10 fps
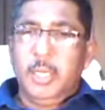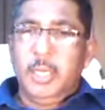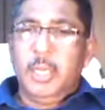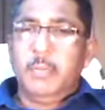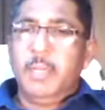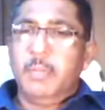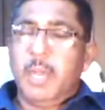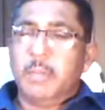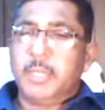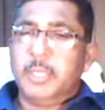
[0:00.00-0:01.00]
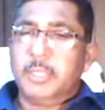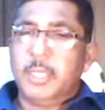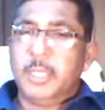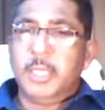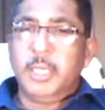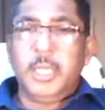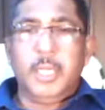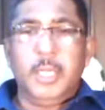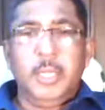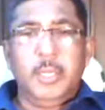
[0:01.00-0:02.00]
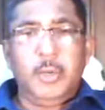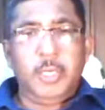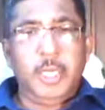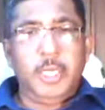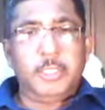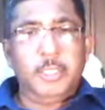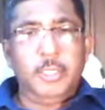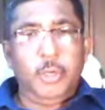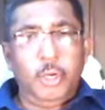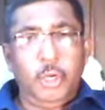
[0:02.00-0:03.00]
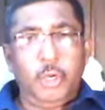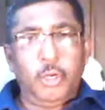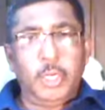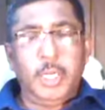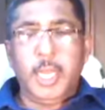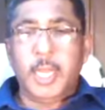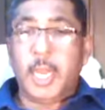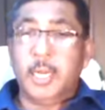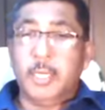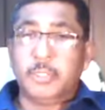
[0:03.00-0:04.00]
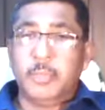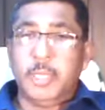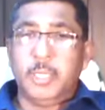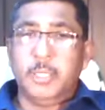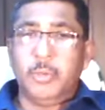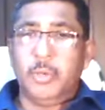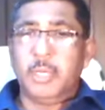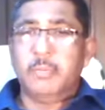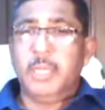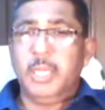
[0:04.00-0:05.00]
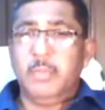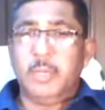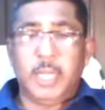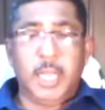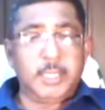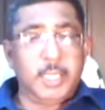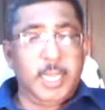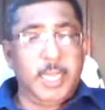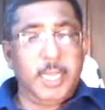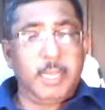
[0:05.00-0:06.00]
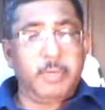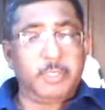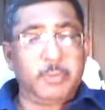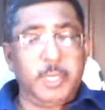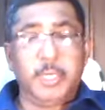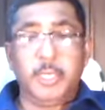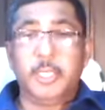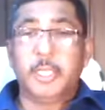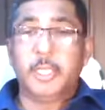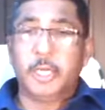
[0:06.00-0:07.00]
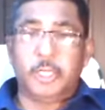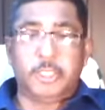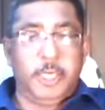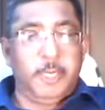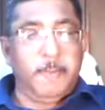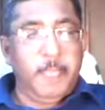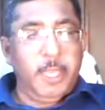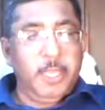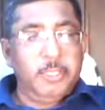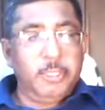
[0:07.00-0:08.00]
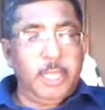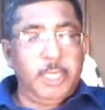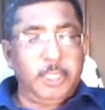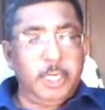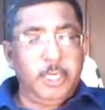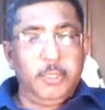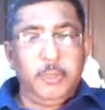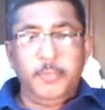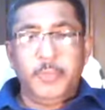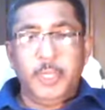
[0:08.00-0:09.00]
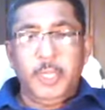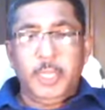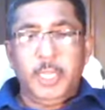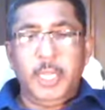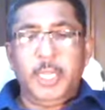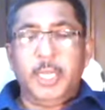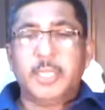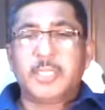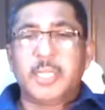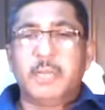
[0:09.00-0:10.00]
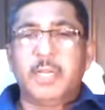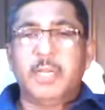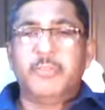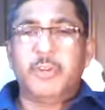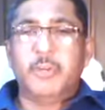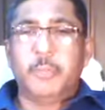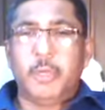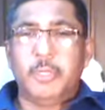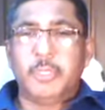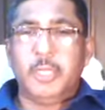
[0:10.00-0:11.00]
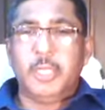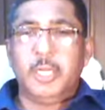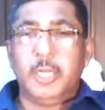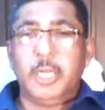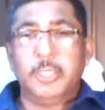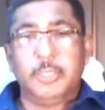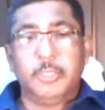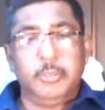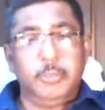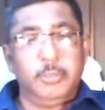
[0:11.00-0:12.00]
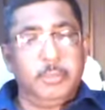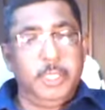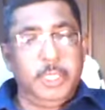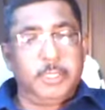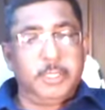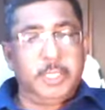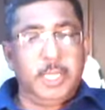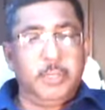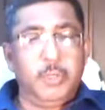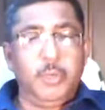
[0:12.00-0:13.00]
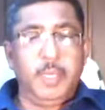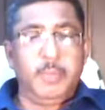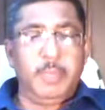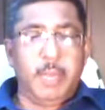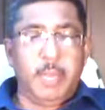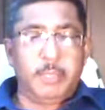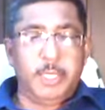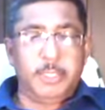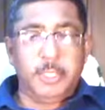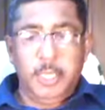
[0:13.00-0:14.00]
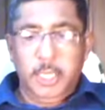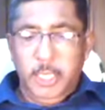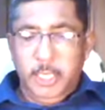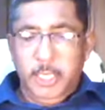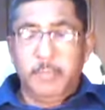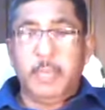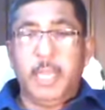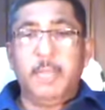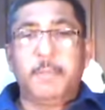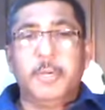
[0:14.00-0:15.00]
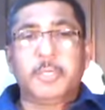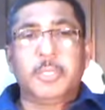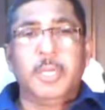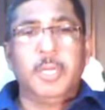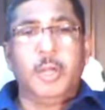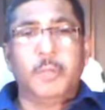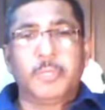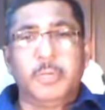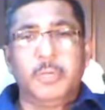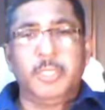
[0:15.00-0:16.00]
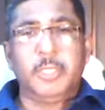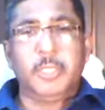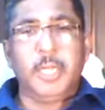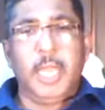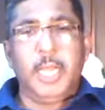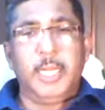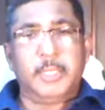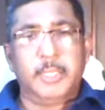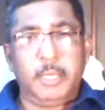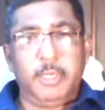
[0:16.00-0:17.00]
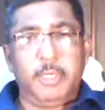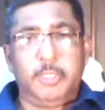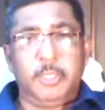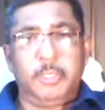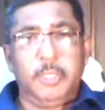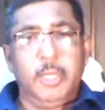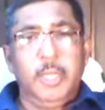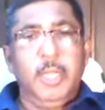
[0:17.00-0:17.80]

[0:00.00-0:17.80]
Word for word: uh, be baptized in a congregation or an adult man or a believer, as I have explained in the introduction. So I'll tell you here seven different points in relation to this that who may be baptized. In my personal observation and examinations,